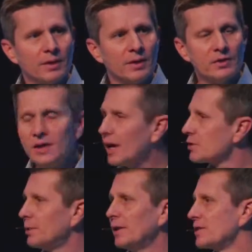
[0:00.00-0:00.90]
See, God's
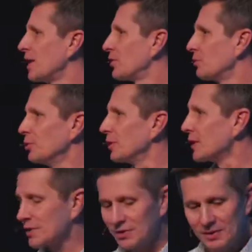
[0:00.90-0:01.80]
plan is not to ruin
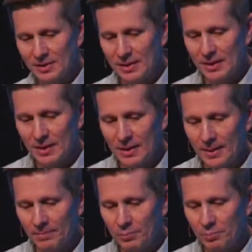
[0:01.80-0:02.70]
us,
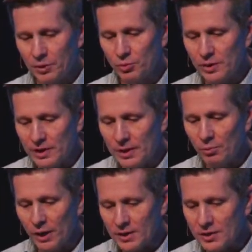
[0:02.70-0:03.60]
but to redeem,
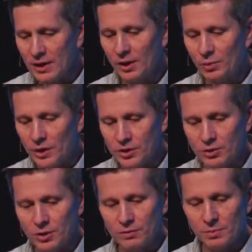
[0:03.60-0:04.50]
reconcile, and
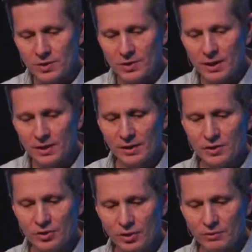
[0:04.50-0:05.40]
rescue us from the sin that
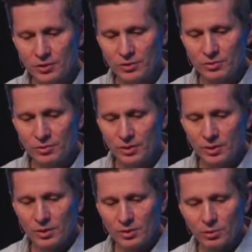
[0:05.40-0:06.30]
serves to
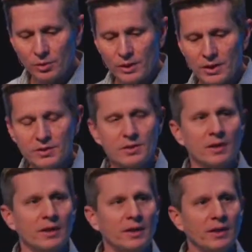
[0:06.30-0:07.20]
ruin us.
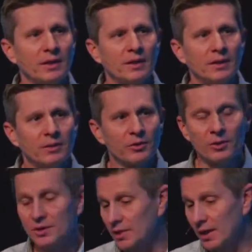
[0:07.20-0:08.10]
Third
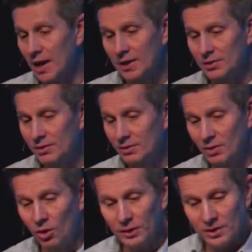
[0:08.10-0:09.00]
is that God's
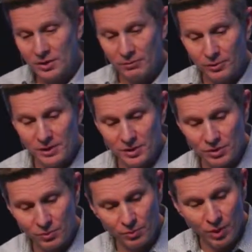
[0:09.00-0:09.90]
holiness confronts
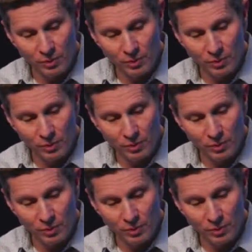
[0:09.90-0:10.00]
us with what we